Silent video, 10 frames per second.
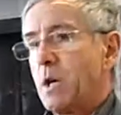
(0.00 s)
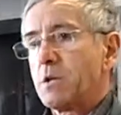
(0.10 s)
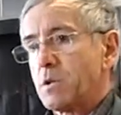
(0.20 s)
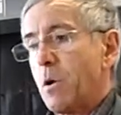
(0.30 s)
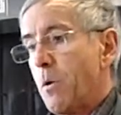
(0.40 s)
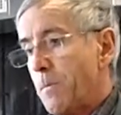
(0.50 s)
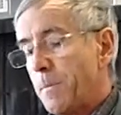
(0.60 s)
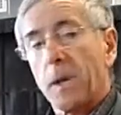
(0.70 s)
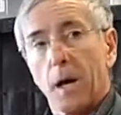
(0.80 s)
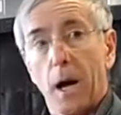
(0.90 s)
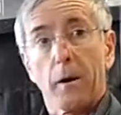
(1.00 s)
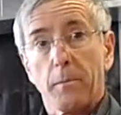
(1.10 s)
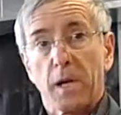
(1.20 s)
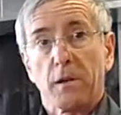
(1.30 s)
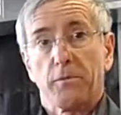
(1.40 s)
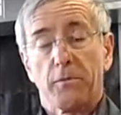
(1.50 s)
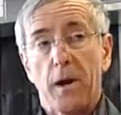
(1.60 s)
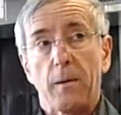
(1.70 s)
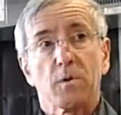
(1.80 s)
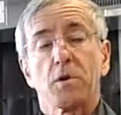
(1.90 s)
So how to make the
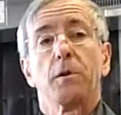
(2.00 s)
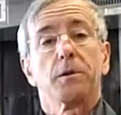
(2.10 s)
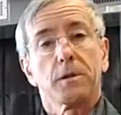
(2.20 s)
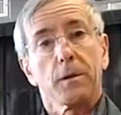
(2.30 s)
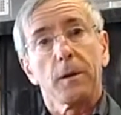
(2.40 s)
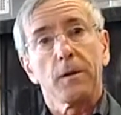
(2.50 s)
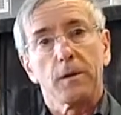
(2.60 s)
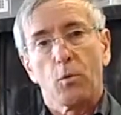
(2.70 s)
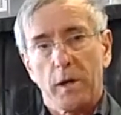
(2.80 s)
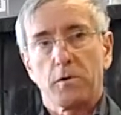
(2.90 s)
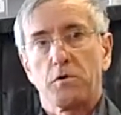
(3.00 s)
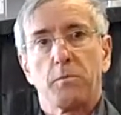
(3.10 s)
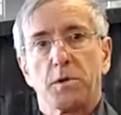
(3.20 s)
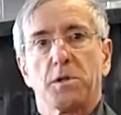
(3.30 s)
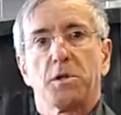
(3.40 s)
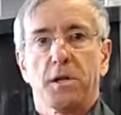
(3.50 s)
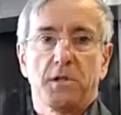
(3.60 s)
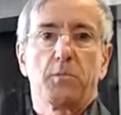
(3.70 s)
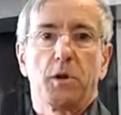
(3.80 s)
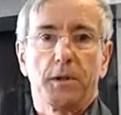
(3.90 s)
frame so that the weather strip is
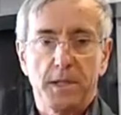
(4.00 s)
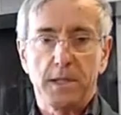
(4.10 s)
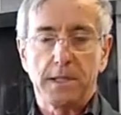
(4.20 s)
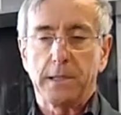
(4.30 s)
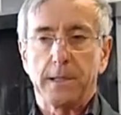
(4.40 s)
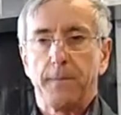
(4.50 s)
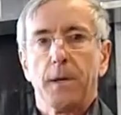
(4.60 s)
adjustable easily.